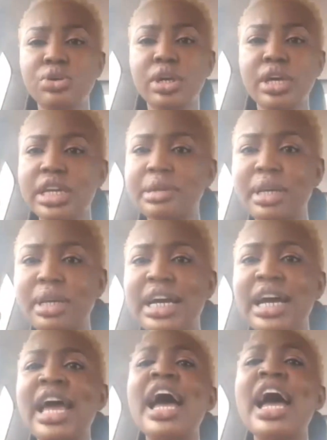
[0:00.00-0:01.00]
getting
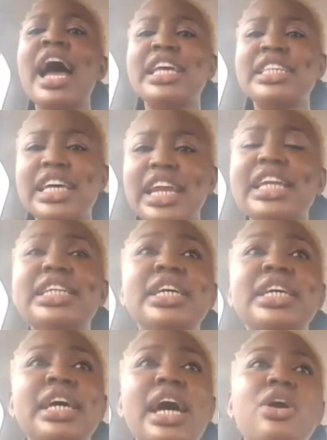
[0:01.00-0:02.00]
better. I
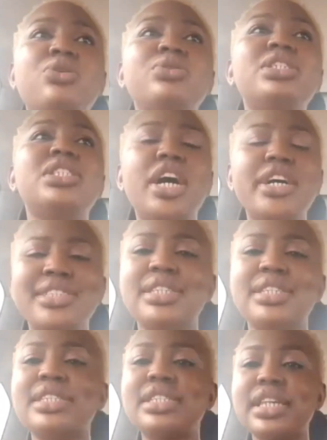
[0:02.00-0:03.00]
could start
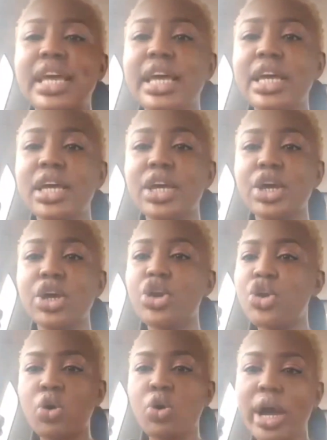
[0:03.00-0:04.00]
to say,
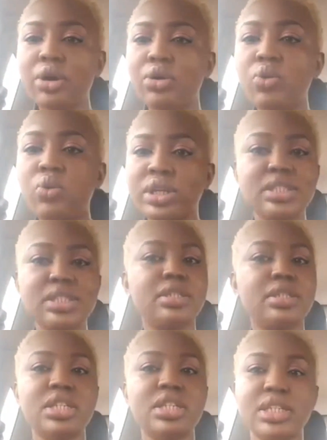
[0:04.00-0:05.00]
no, I don't want
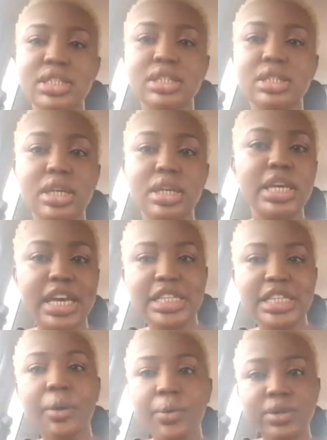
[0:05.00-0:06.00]
this. Yes,
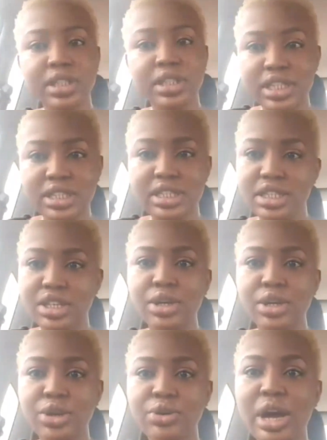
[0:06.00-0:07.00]
I want this.
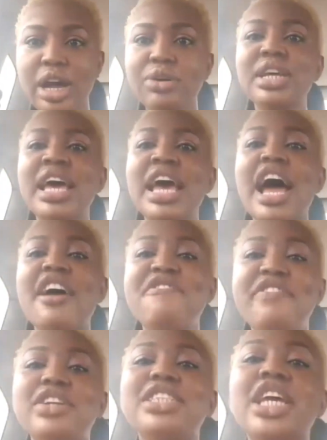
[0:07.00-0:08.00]
I
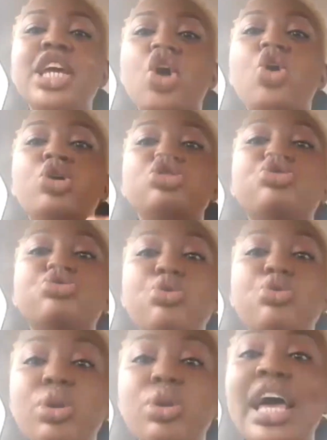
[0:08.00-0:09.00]
felt in
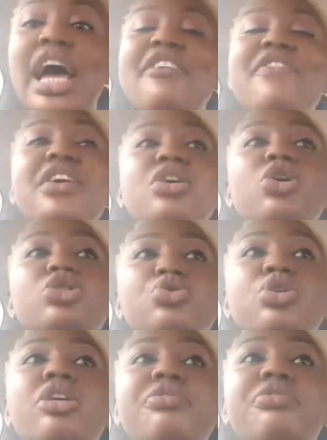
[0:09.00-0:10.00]
control. I felt in
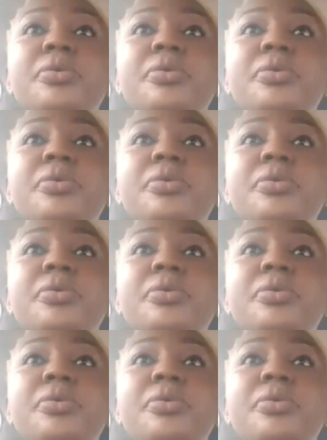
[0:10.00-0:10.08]
control of